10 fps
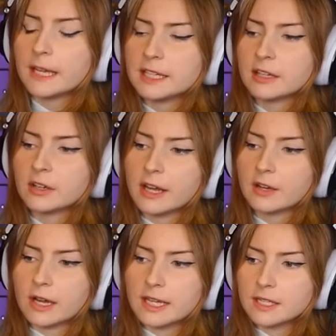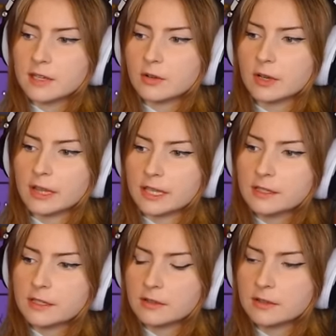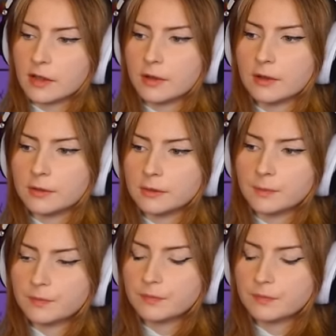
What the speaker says: It's either get arrested or this, so...